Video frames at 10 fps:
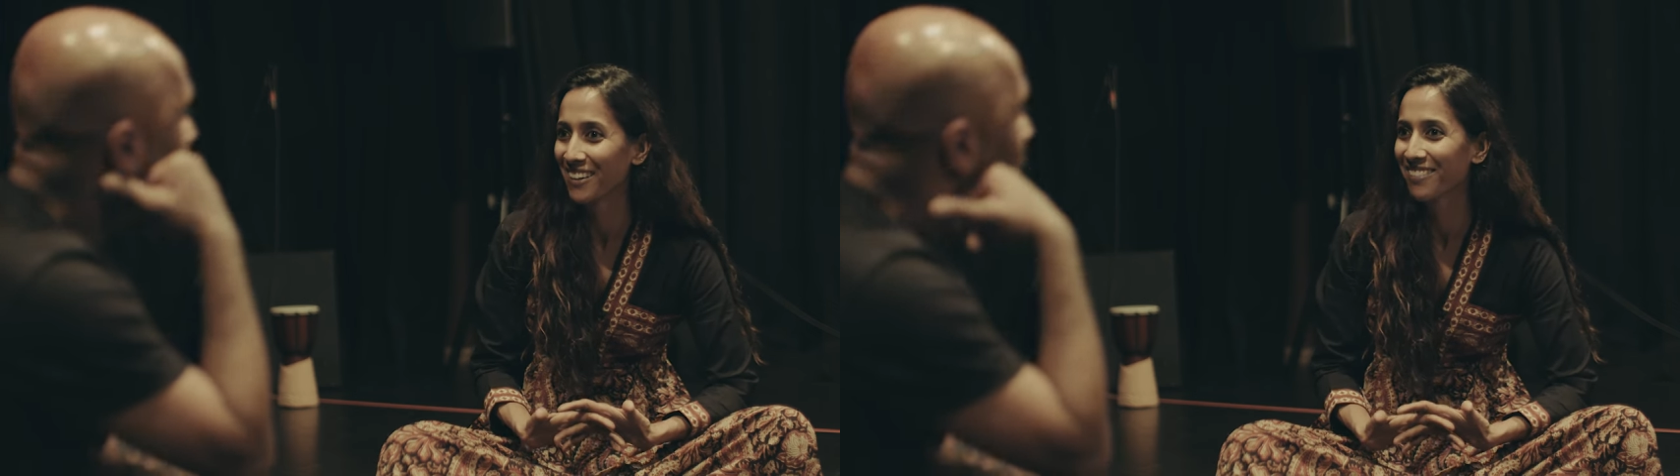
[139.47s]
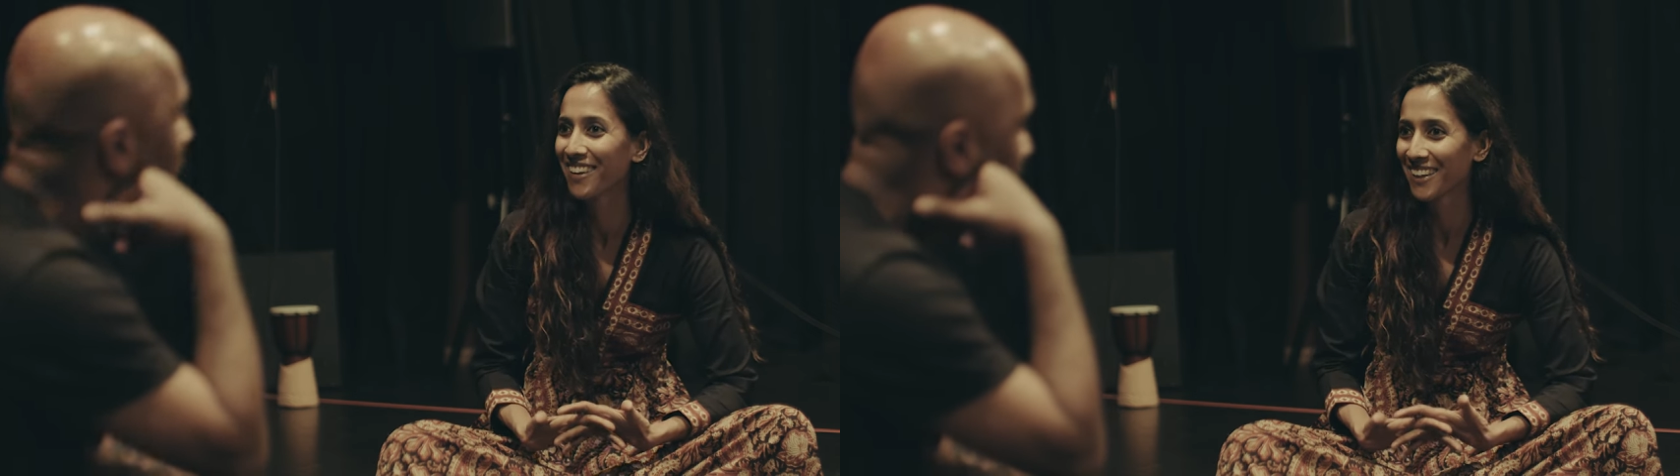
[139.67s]

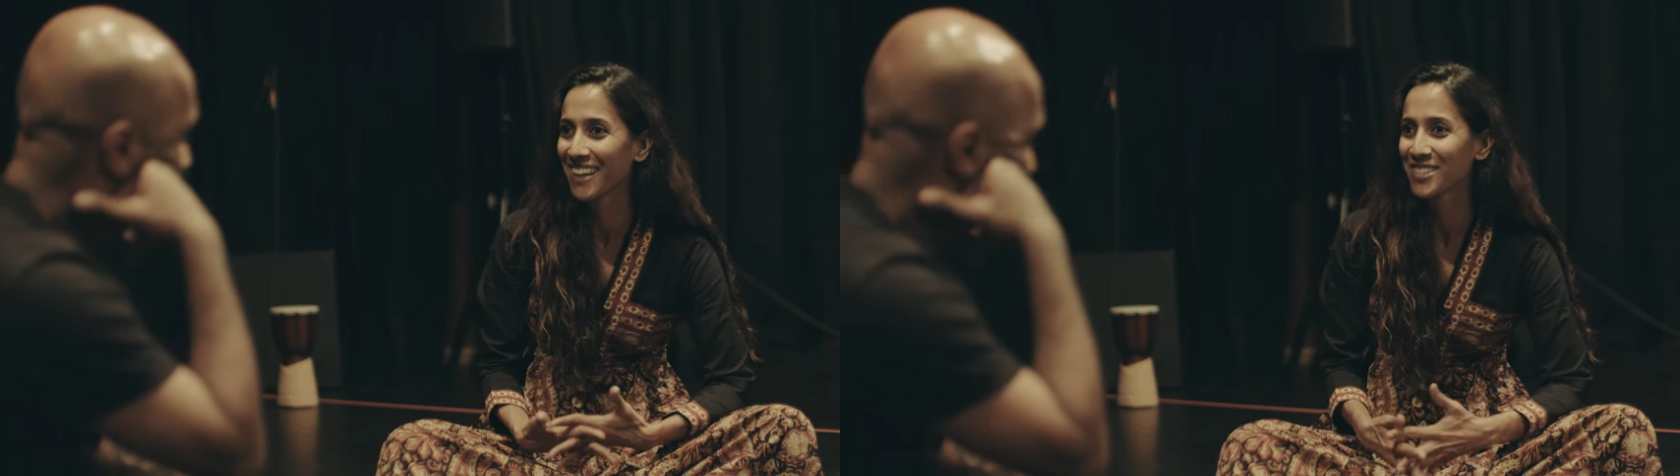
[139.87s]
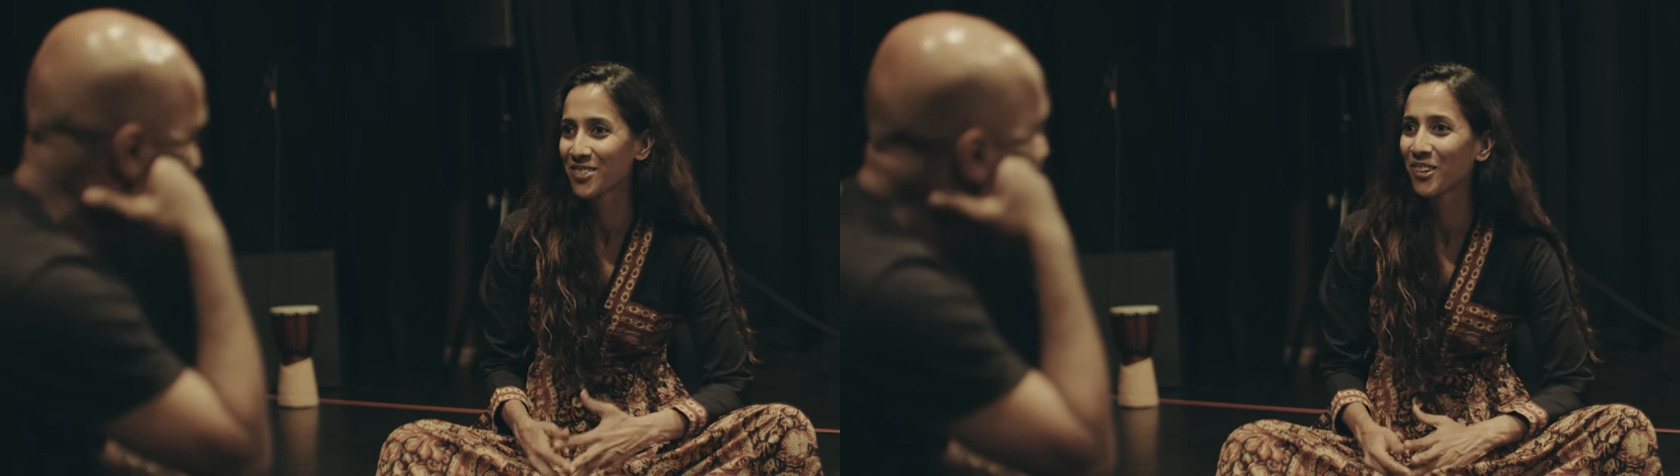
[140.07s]
It felt
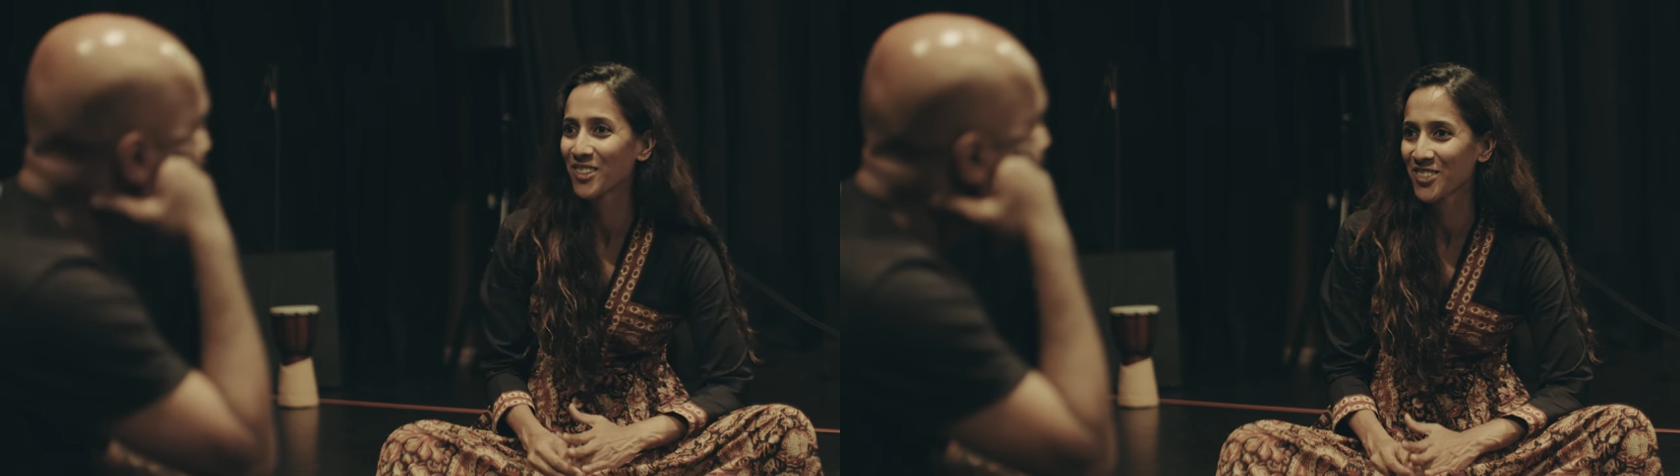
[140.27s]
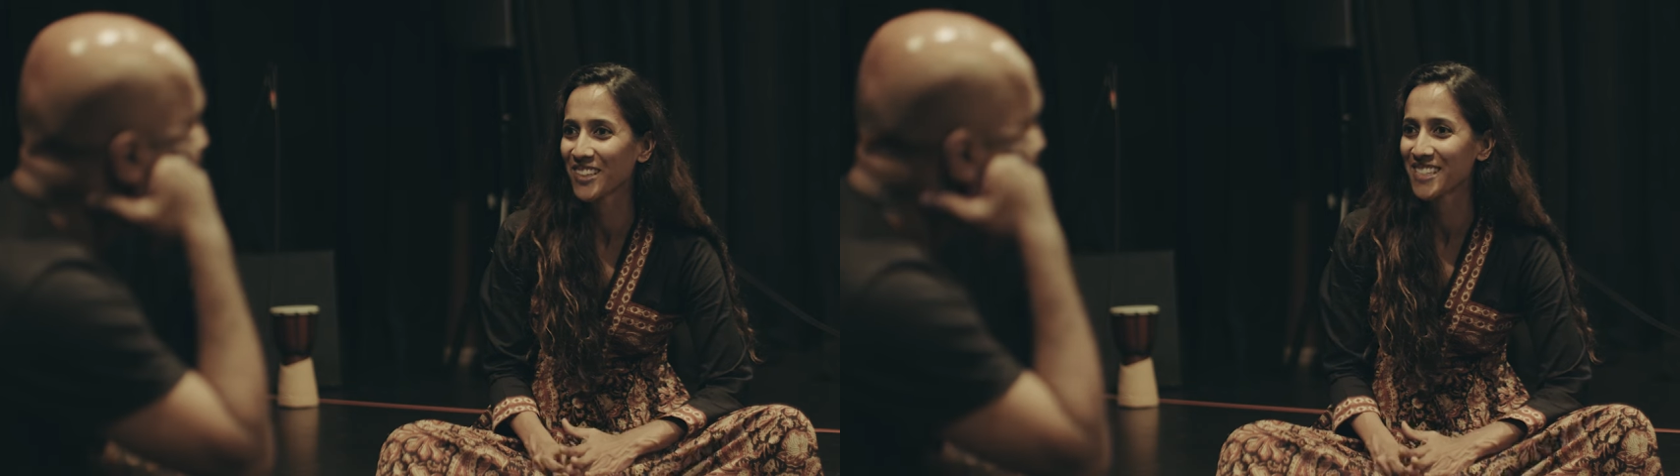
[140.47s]
less
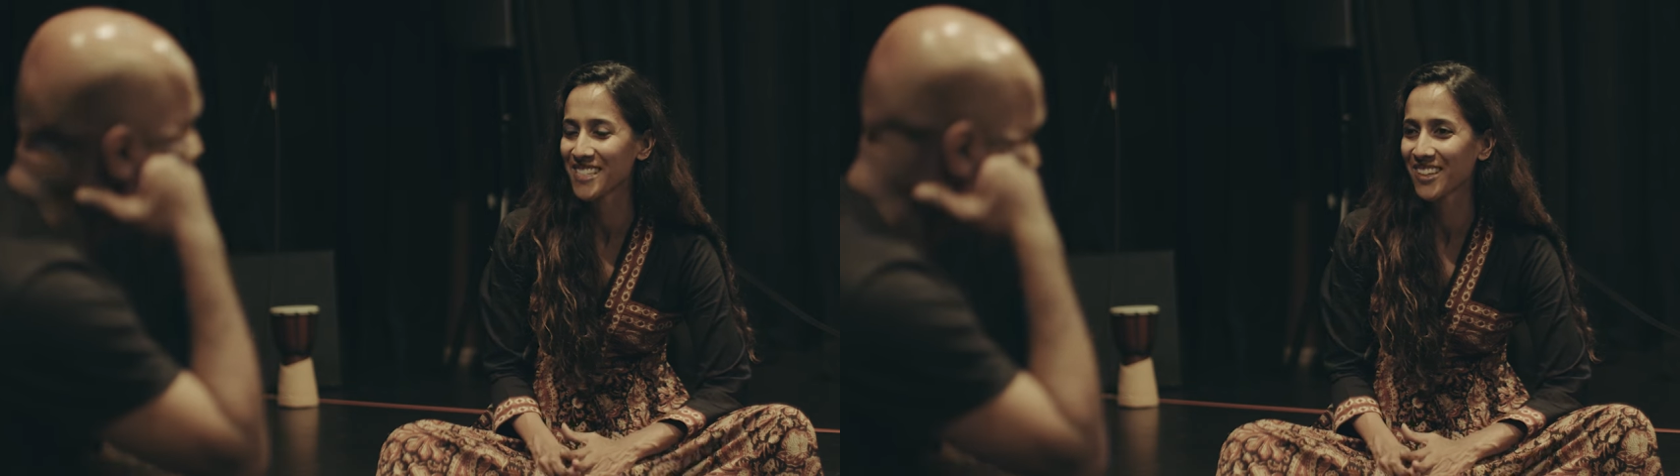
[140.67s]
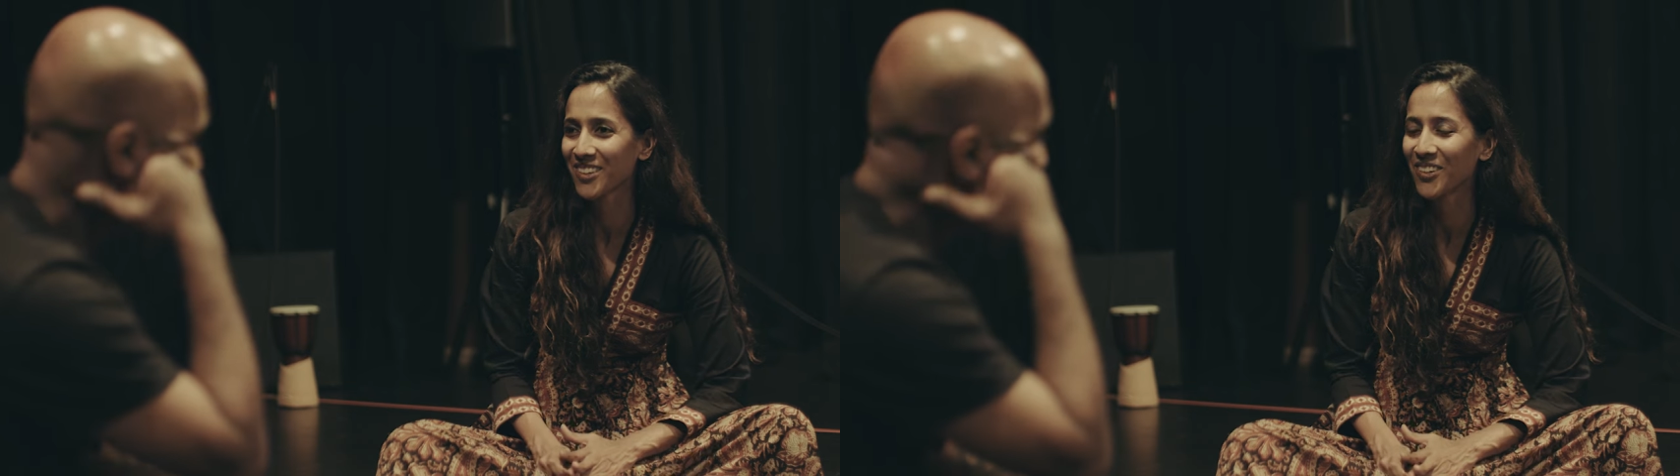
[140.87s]

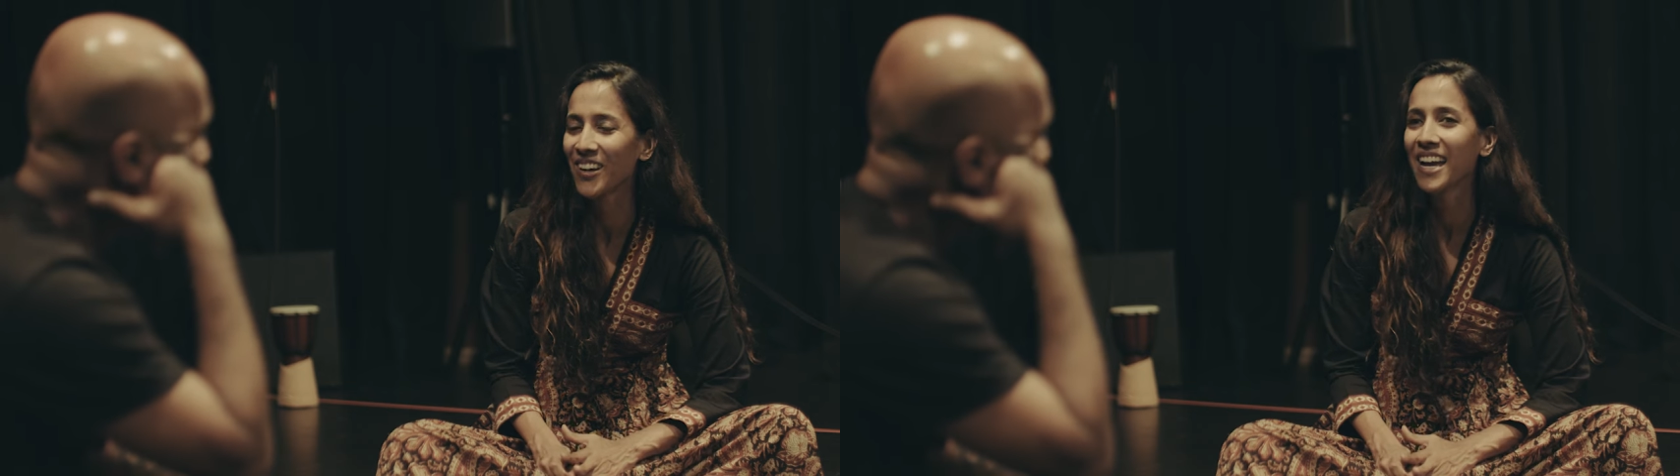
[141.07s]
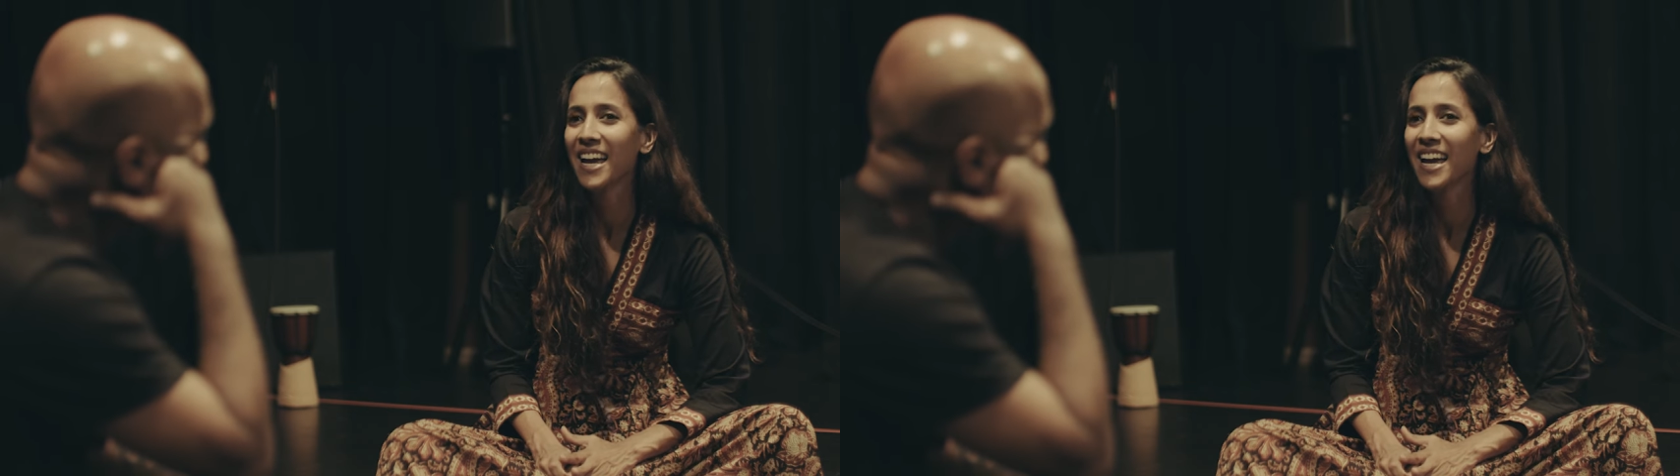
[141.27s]
torturous, you know?